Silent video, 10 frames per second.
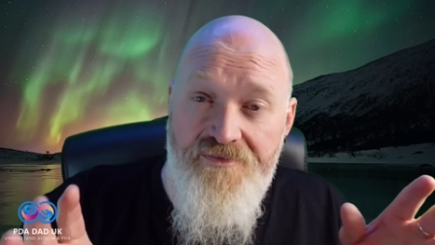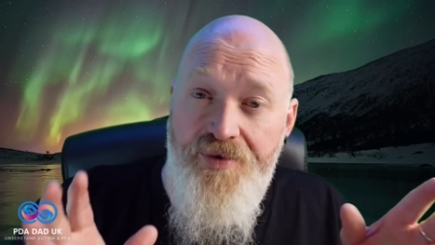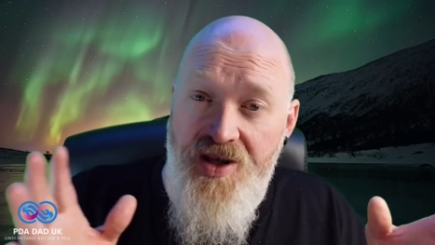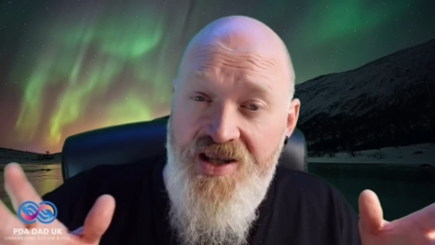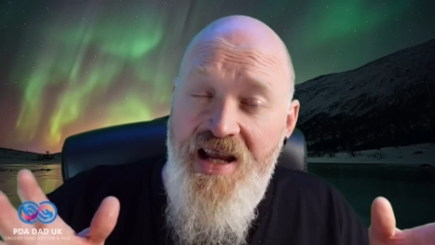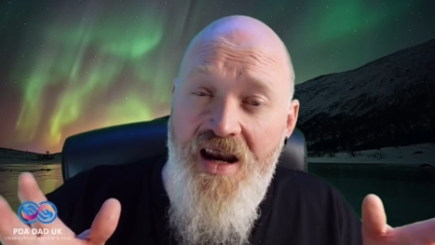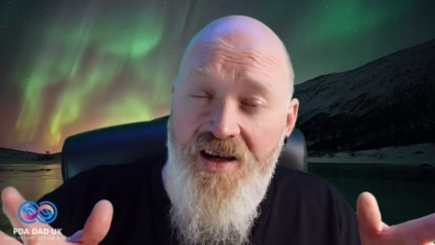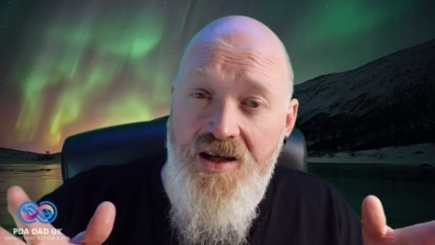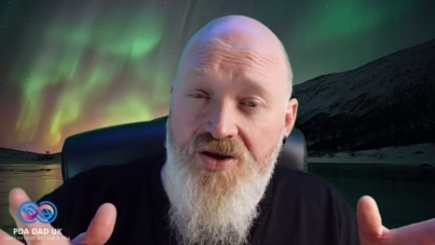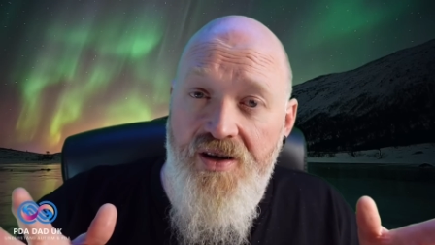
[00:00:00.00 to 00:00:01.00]

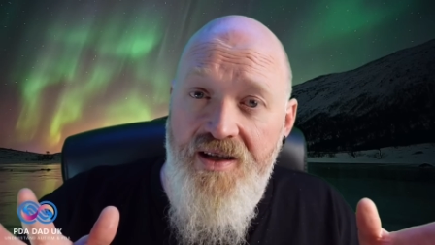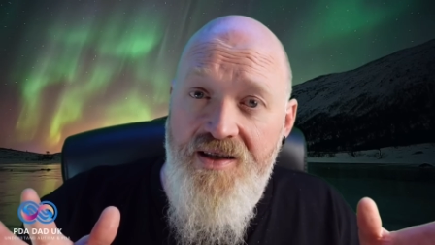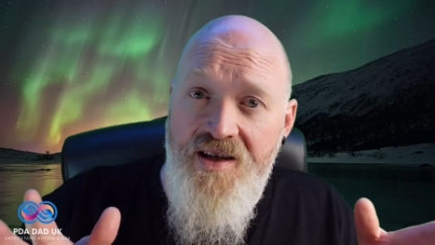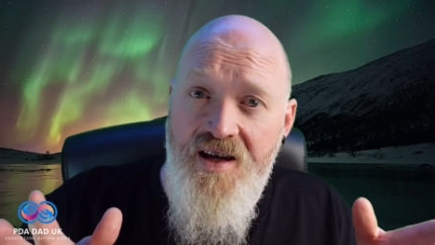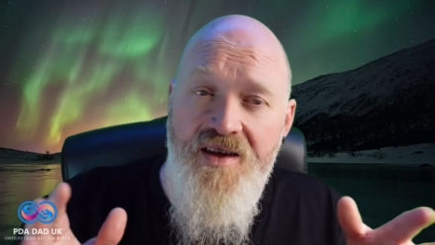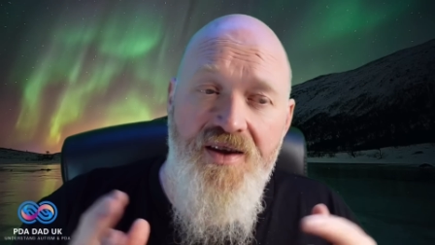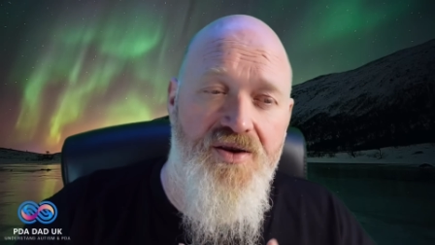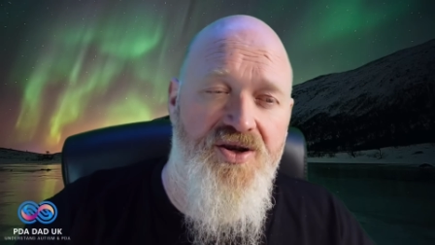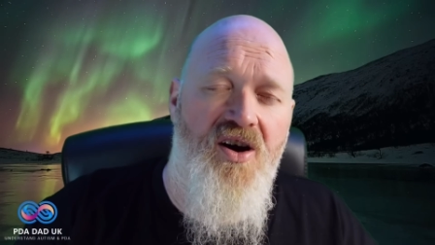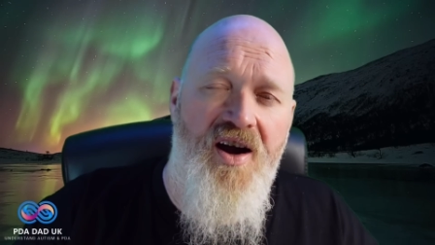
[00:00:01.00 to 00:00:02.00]
personality traits. There
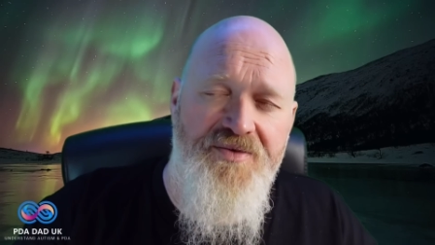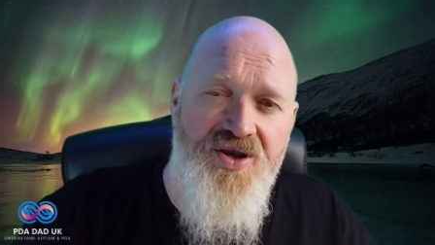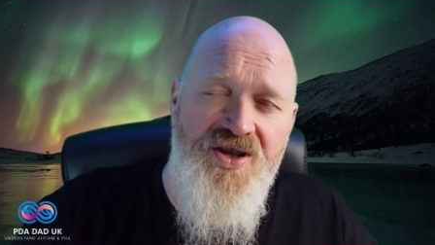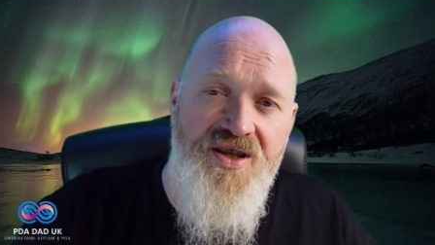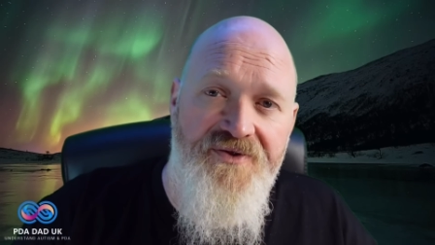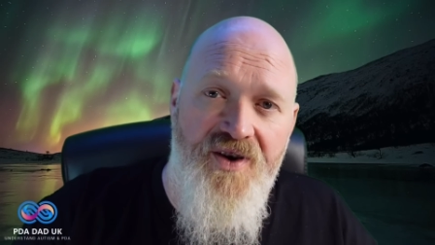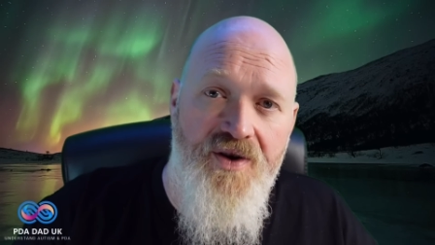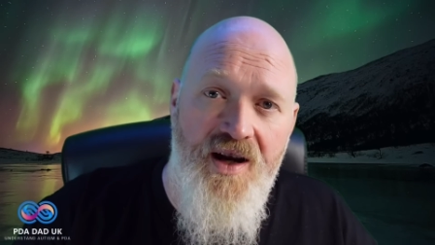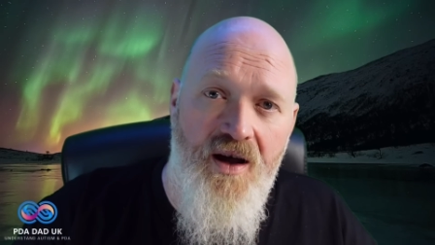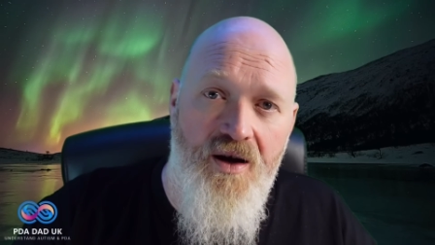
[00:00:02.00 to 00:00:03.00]
are times that she's
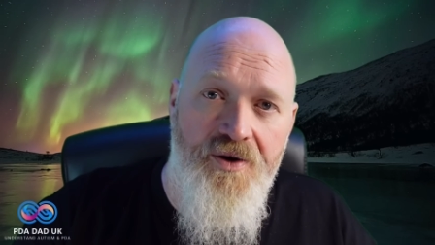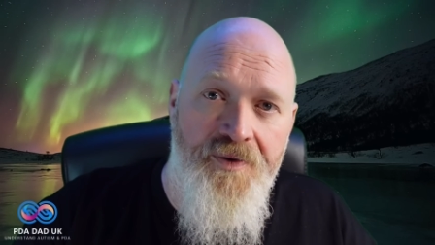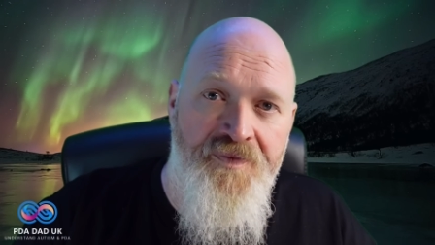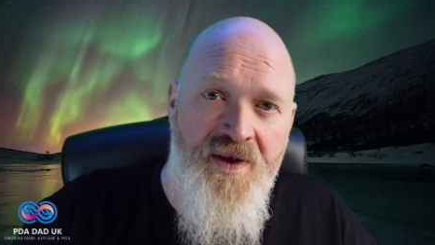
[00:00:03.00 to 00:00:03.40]
very low.